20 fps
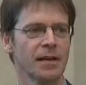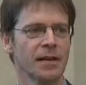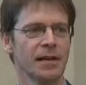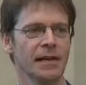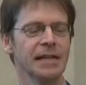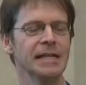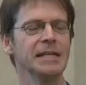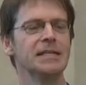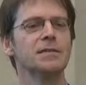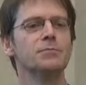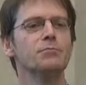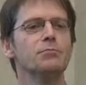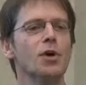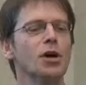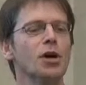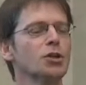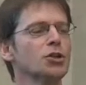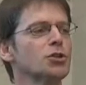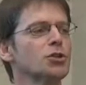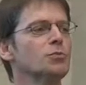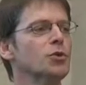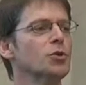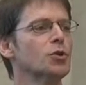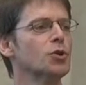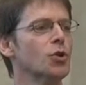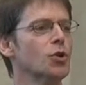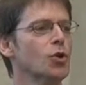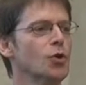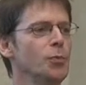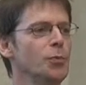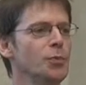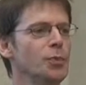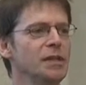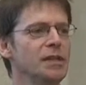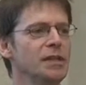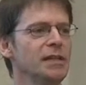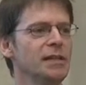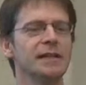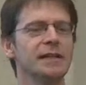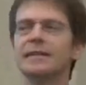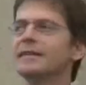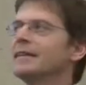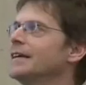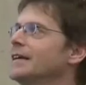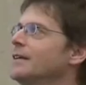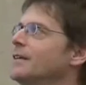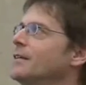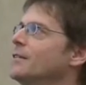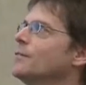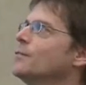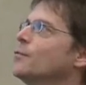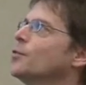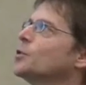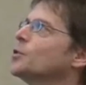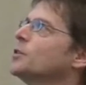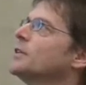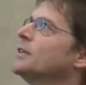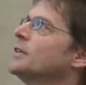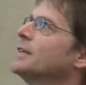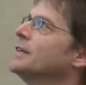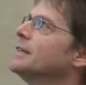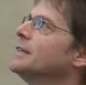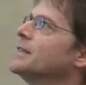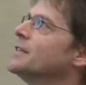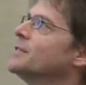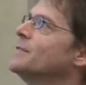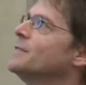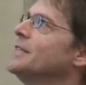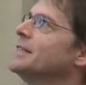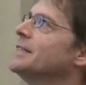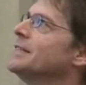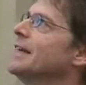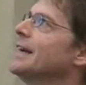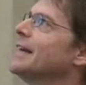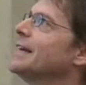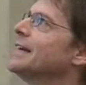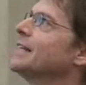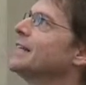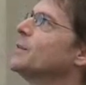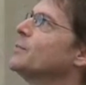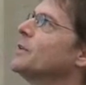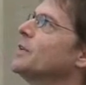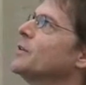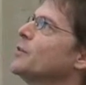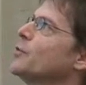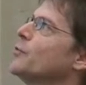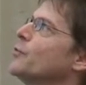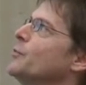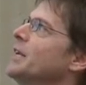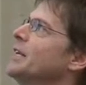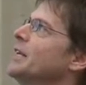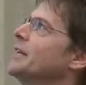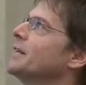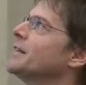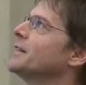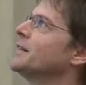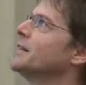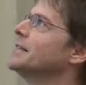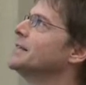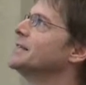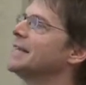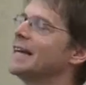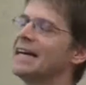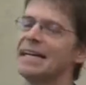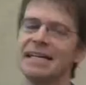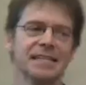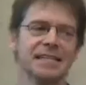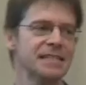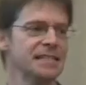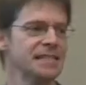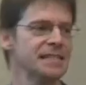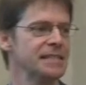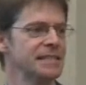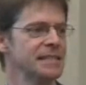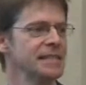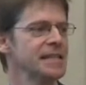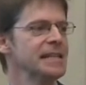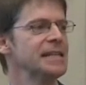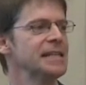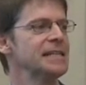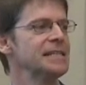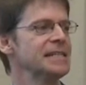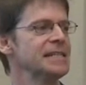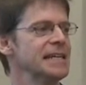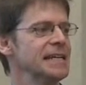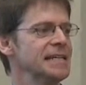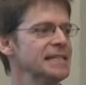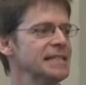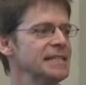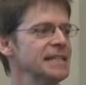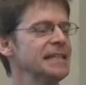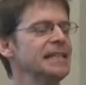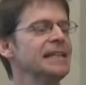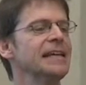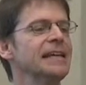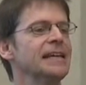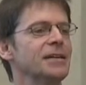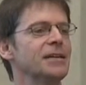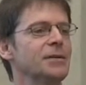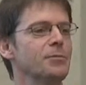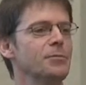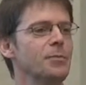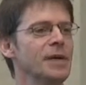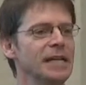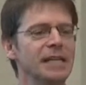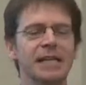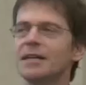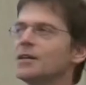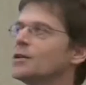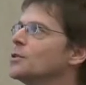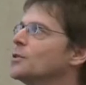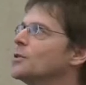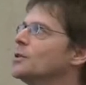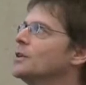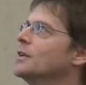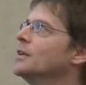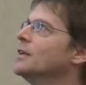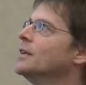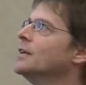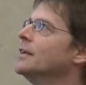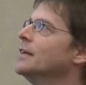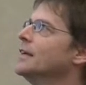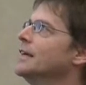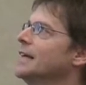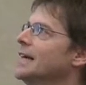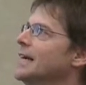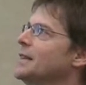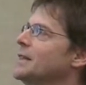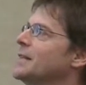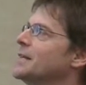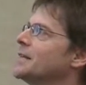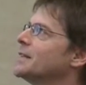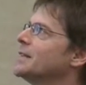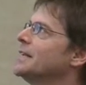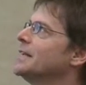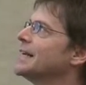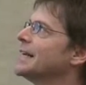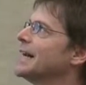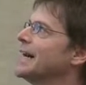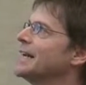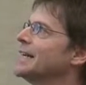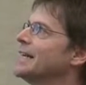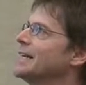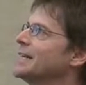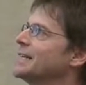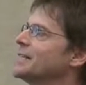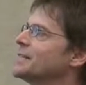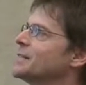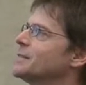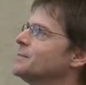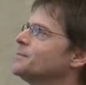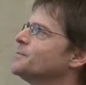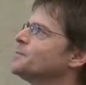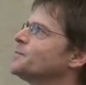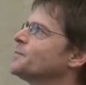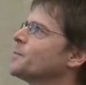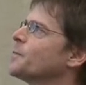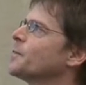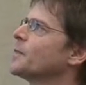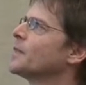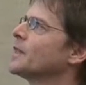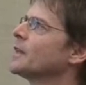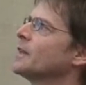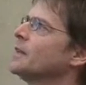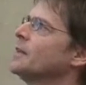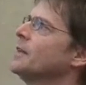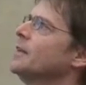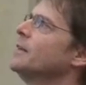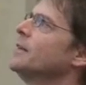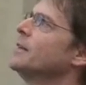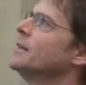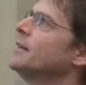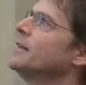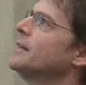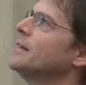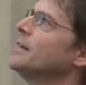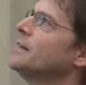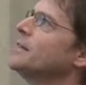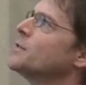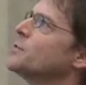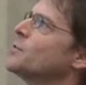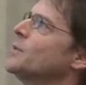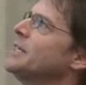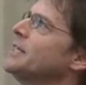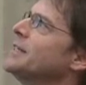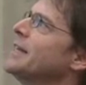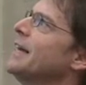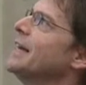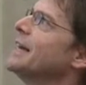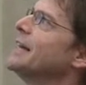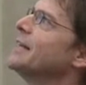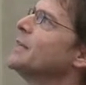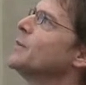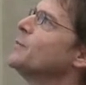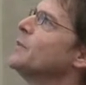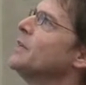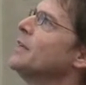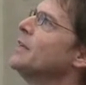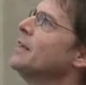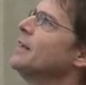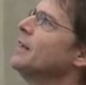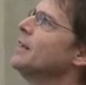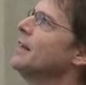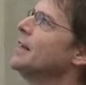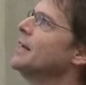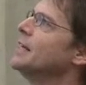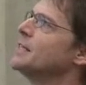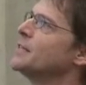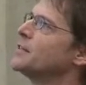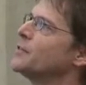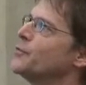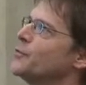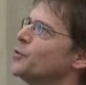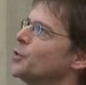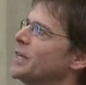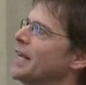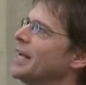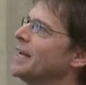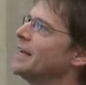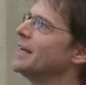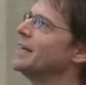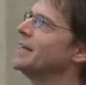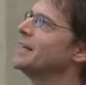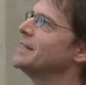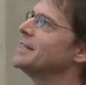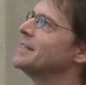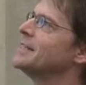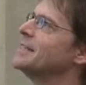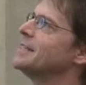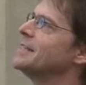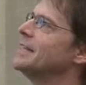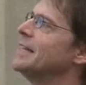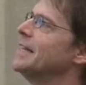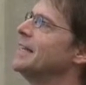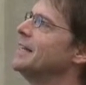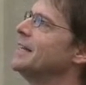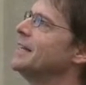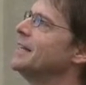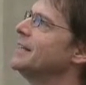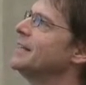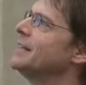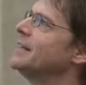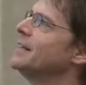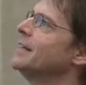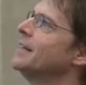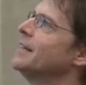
uh, is much more open than what the Swiss Academy of Medical Sciences says in their medical uh, ethical guidelines. The Swiss Academy has for decades stated